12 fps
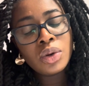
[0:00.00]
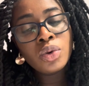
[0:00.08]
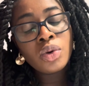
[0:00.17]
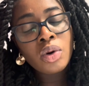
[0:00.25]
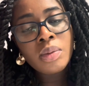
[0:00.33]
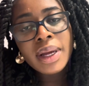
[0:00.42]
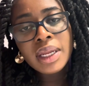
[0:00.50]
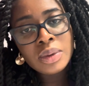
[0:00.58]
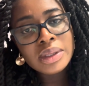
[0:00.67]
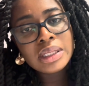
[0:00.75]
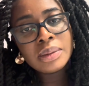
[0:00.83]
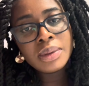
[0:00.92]
Nobody
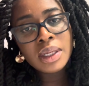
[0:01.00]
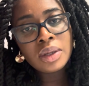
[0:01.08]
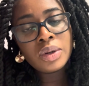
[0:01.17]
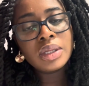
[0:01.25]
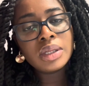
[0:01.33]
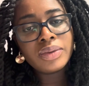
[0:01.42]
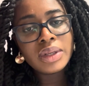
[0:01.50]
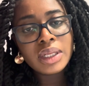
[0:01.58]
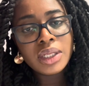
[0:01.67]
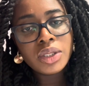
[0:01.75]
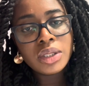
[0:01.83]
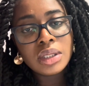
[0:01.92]
wants to be alone in the
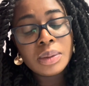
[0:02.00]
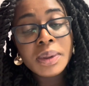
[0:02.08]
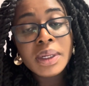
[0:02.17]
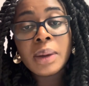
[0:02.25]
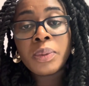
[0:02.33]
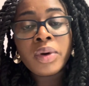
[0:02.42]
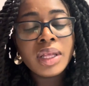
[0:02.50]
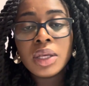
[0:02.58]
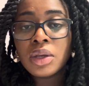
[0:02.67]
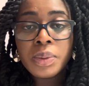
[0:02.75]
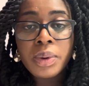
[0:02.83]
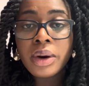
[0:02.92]
relationship, and I pray that
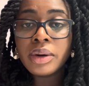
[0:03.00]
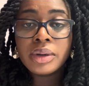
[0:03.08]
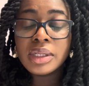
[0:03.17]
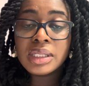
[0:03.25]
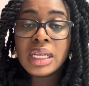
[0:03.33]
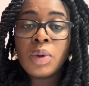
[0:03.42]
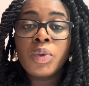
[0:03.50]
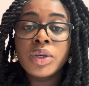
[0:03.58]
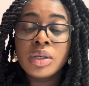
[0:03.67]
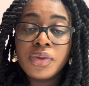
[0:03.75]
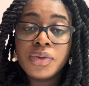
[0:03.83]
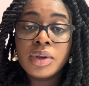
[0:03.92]
your partner does not want
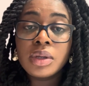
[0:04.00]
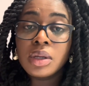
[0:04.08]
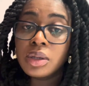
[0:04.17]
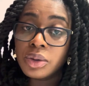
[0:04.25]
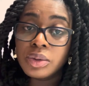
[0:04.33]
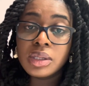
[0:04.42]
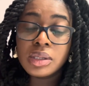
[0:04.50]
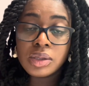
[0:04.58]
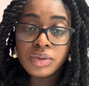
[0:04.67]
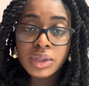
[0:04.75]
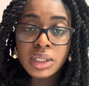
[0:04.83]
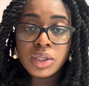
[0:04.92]
you to feel alone in this
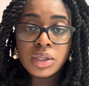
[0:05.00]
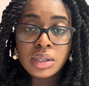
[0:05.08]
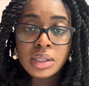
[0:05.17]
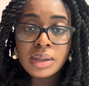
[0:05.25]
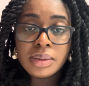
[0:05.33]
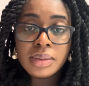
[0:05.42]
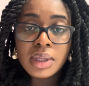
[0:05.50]
relationship.